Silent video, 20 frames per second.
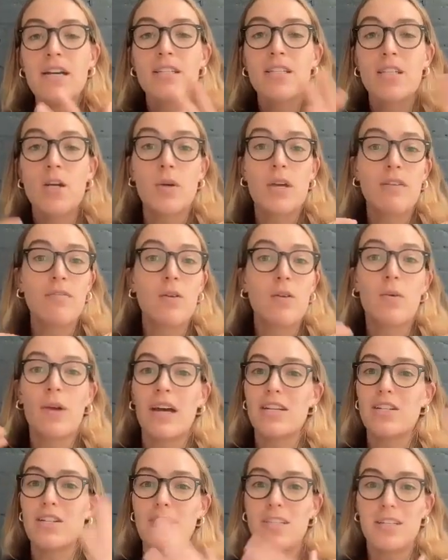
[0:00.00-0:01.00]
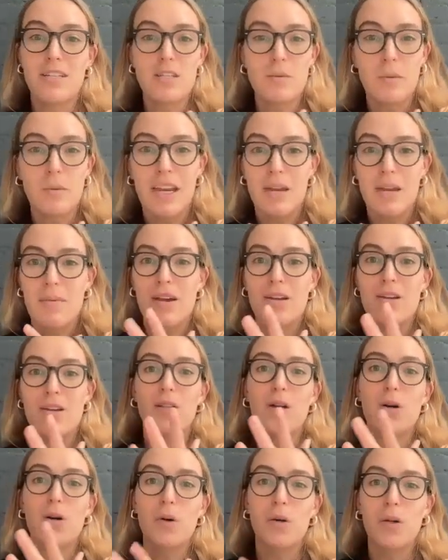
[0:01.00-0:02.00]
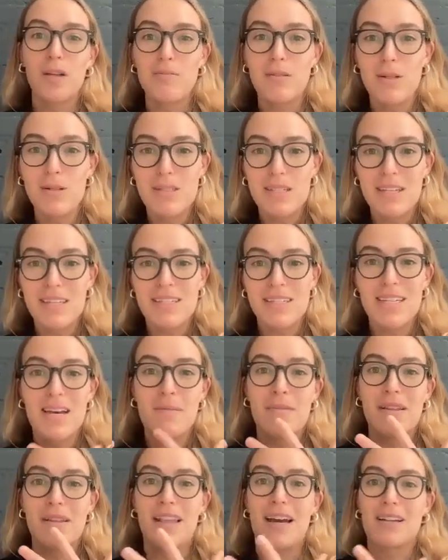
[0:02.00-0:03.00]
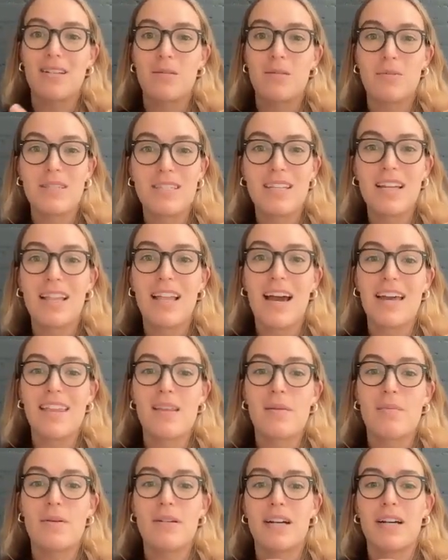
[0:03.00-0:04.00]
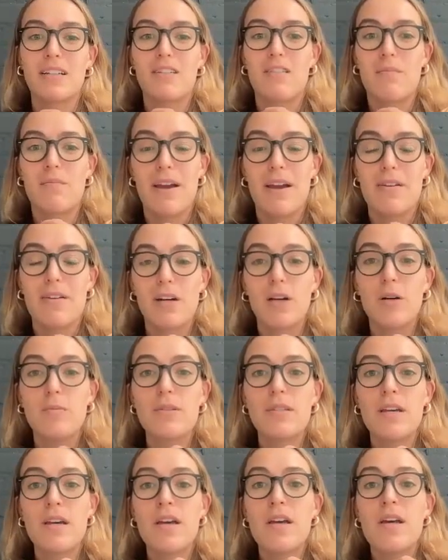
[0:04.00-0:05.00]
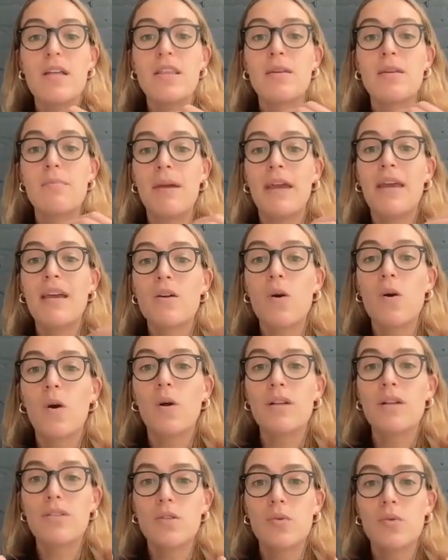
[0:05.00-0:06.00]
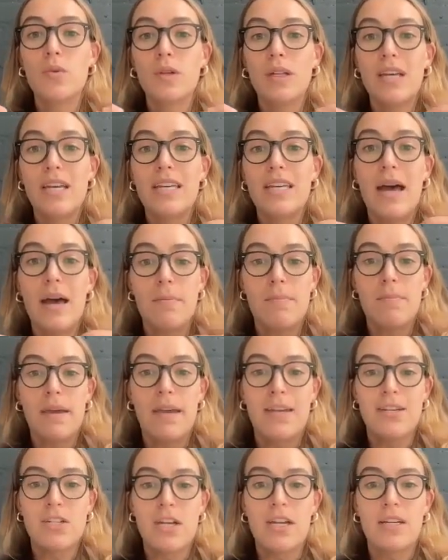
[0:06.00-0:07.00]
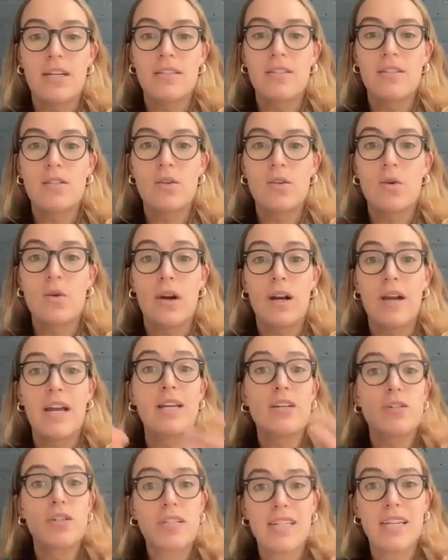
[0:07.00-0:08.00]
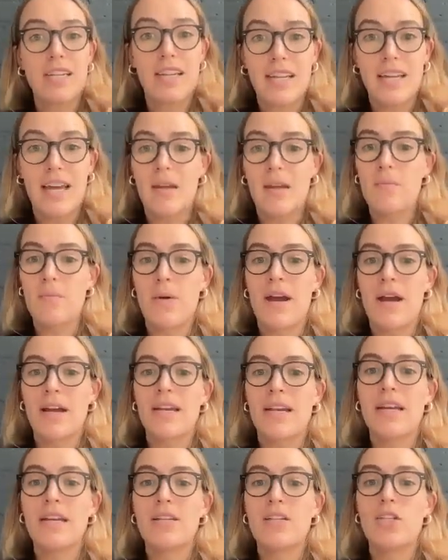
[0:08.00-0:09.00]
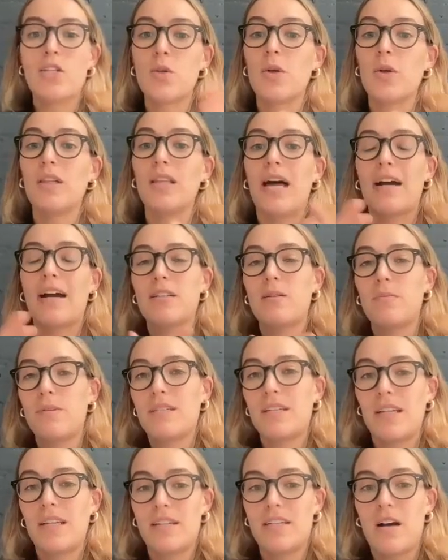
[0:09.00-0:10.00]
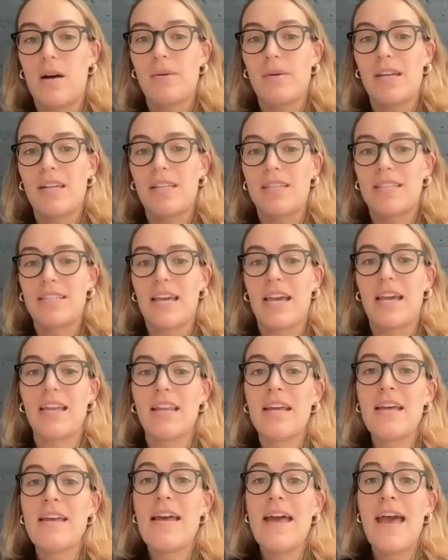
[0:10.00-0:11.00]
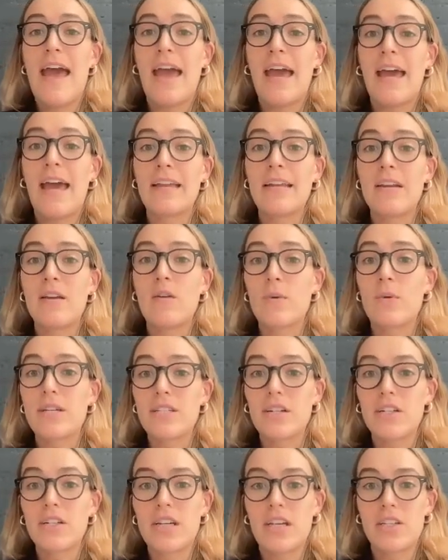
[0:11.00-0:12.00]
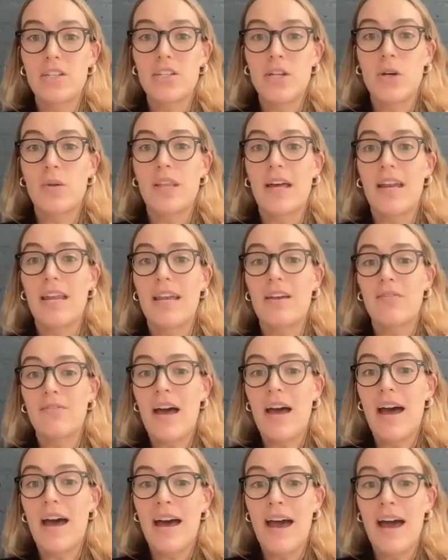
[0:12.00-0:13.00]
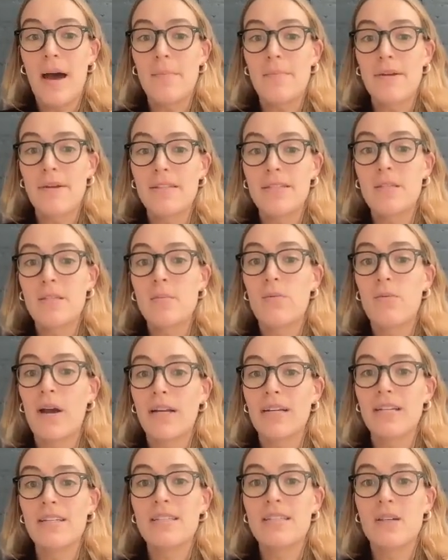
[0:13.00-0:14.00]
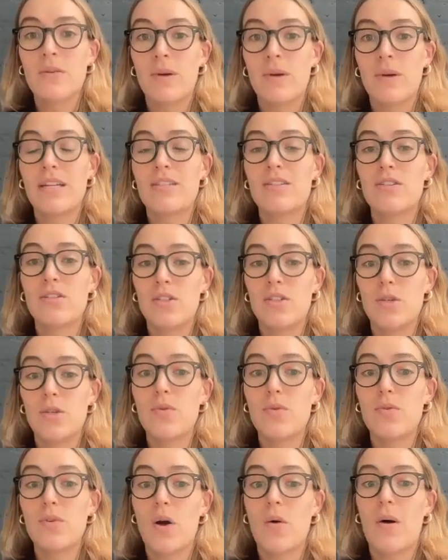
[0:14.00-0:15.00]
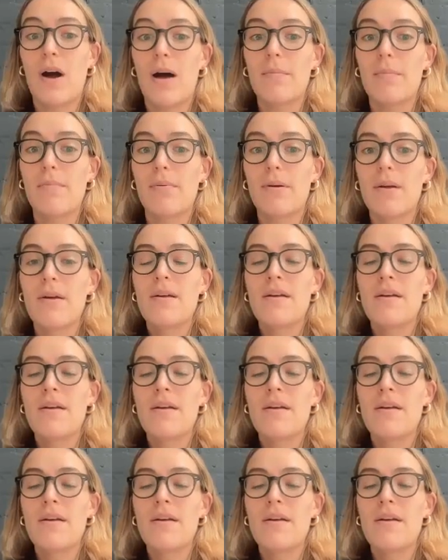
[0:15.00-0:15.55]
So given what I just explained about your local immune system and lactobacilli and the protective microbes, the main goal is to really get patients who are interested in getting pregnant to a lactobacilli dominant state. And research has shown that if that happens, pregnancy rates do go up.